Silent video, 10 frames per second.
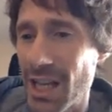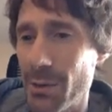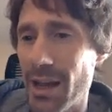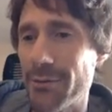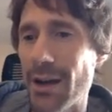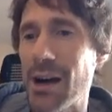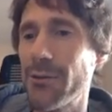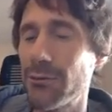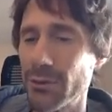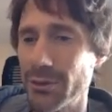there, we have
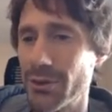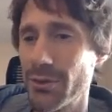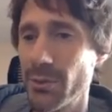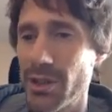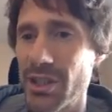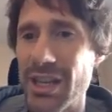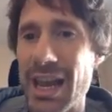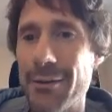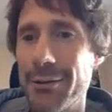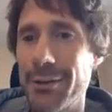Aufwand, which is
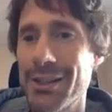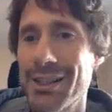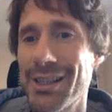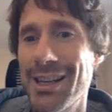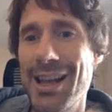effort,